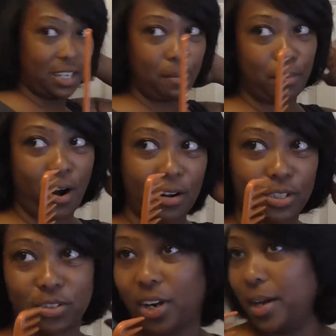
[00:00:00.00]
to get the bra
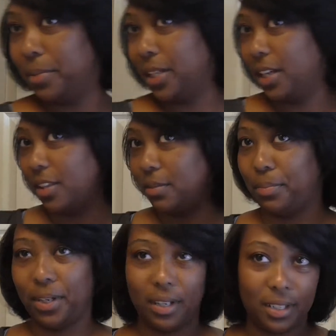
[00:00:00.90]
strap length,
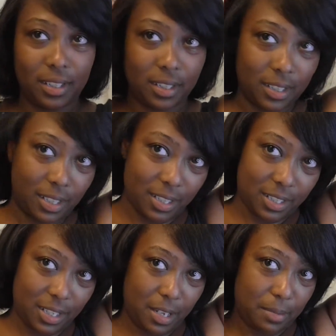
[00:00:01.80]
but it
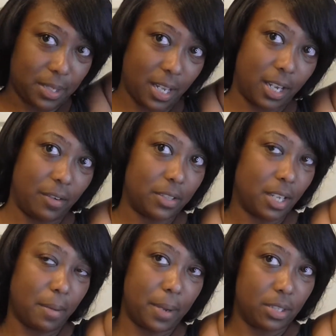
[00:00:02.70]
seems like every
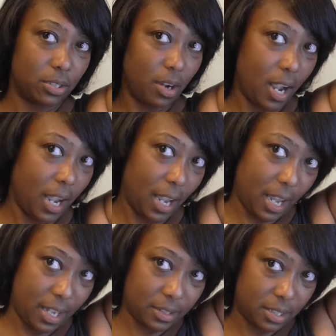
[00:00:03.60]
time I try, I
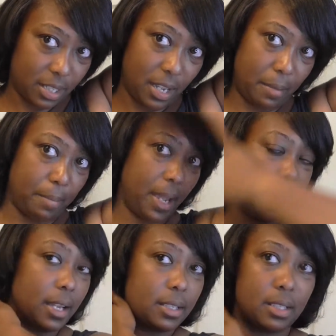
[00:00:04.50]
have
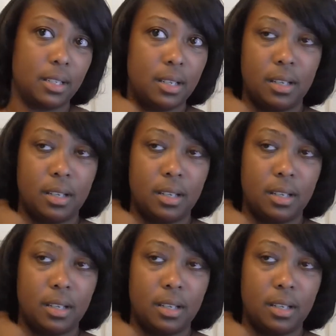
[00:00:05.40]
setbacks.